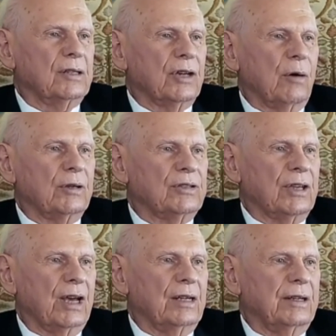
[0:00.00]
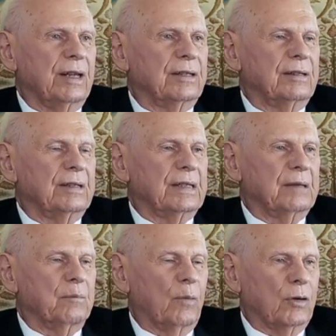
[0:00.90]
has always said that
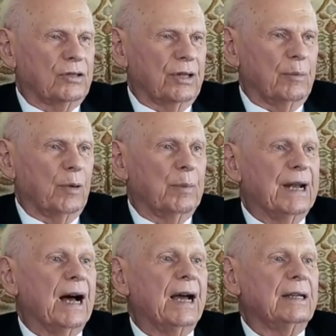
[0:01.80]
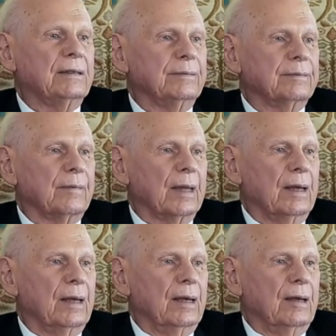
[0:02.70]
most of them are
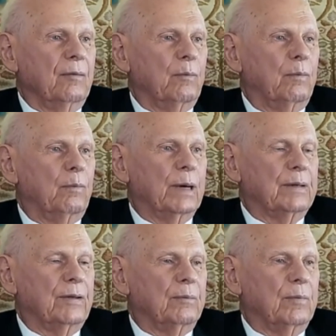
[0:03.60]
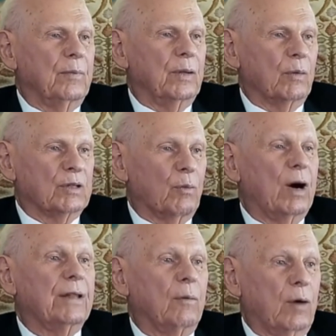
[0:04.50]
benign, but there was
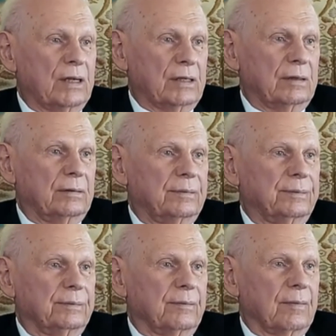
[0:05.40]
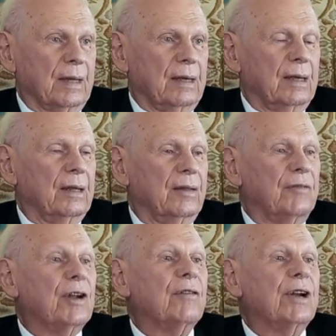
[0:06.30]
one that wasn't.
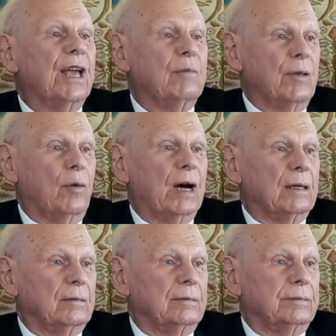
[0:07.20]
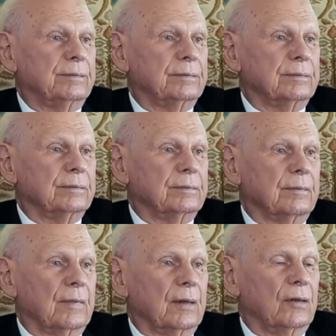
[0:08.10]
They've never named the one.
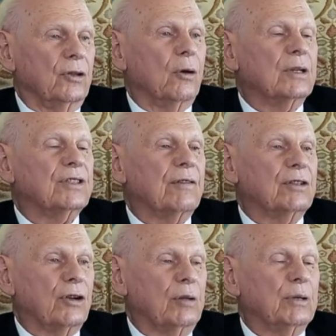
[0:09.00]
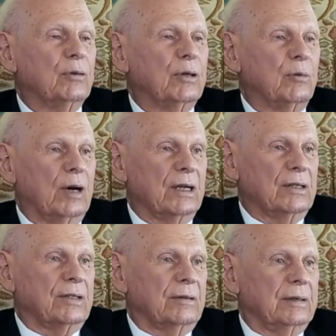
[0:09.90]
No one's ever told me who it
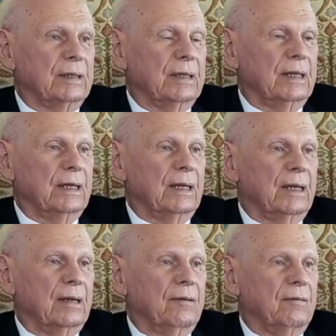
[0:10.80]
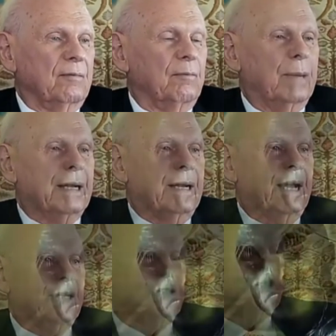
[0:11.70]
was. But
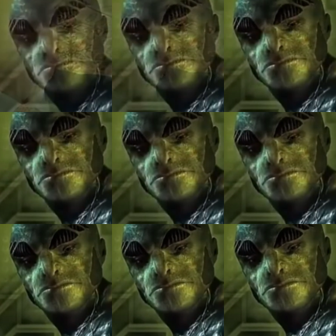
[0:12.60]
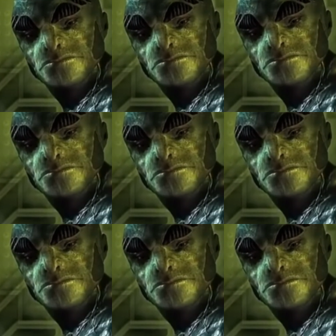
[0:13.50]
I suspect they're talking